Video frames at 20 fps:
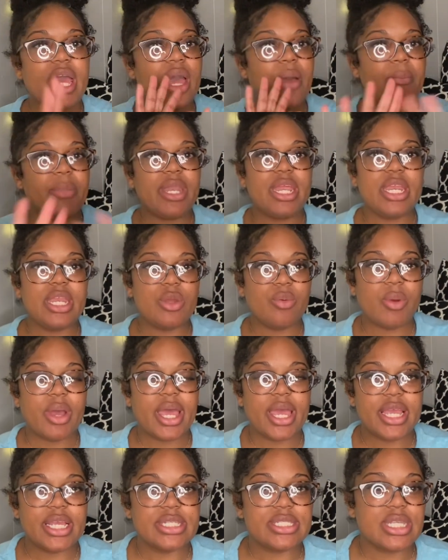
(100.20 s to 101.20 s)
But
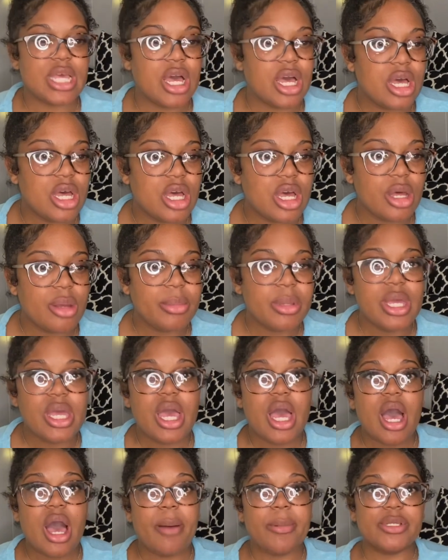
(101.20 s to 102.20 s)
anyways, um,
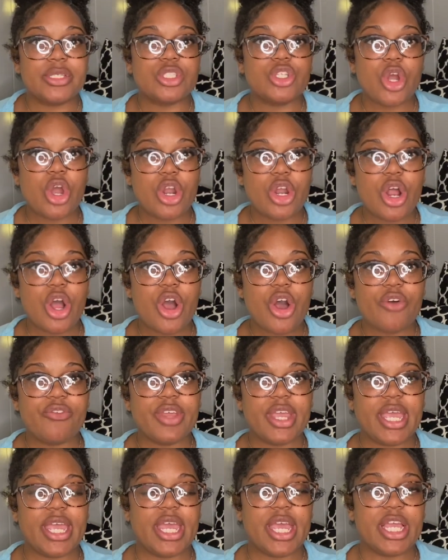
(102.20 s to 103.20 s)
I'm gonna start off
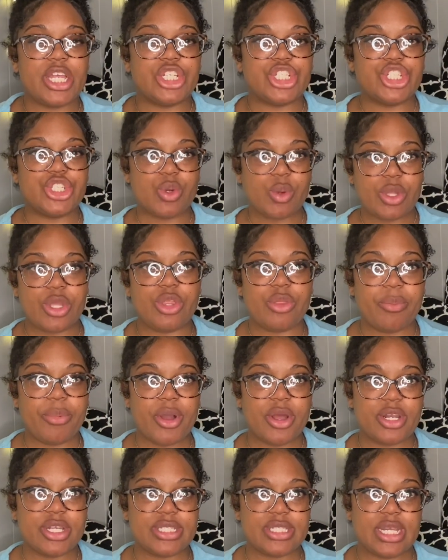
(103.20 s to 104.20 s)
and show you the
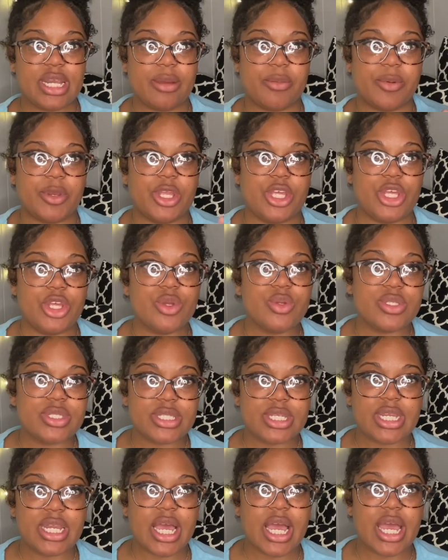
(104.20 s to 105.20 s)
products that I'm gonna use
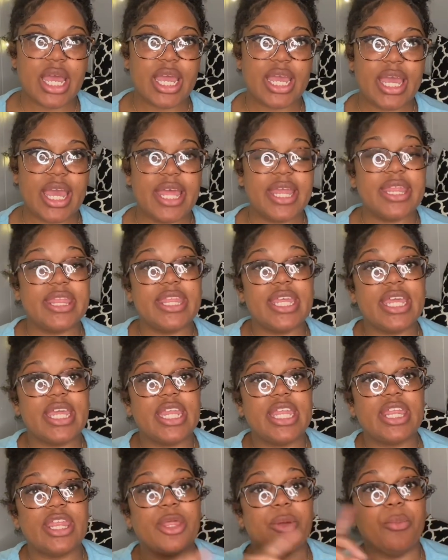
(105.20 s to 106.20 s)
tonight. And then
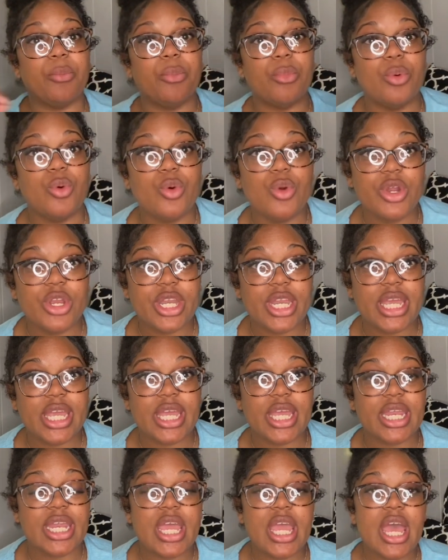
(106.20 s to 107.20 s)
in the
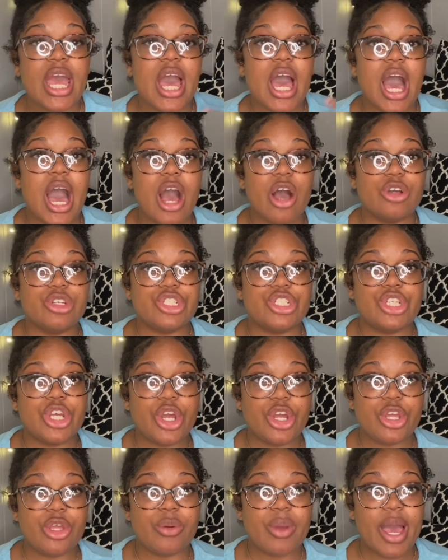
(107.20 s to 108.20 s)
morning, I'll show
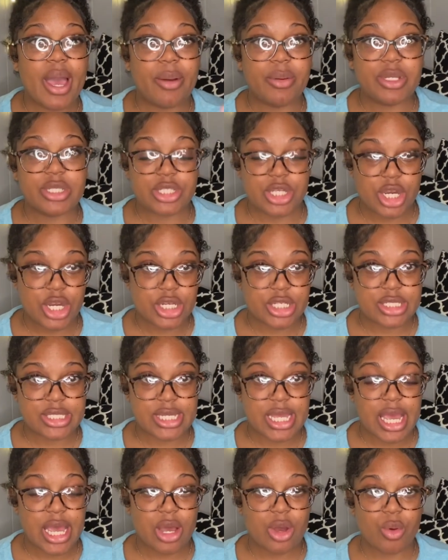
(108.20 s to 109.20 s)
you how it turns
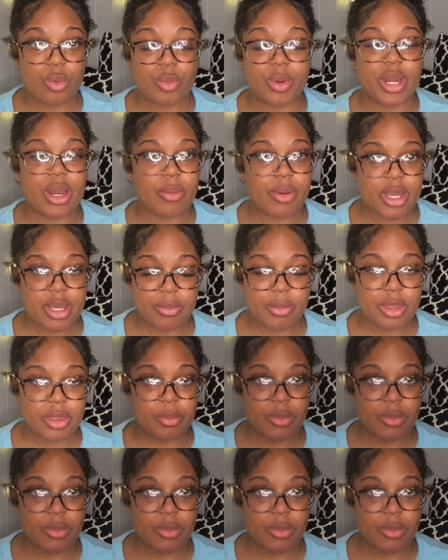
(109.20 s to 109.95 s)
out when I wake up in the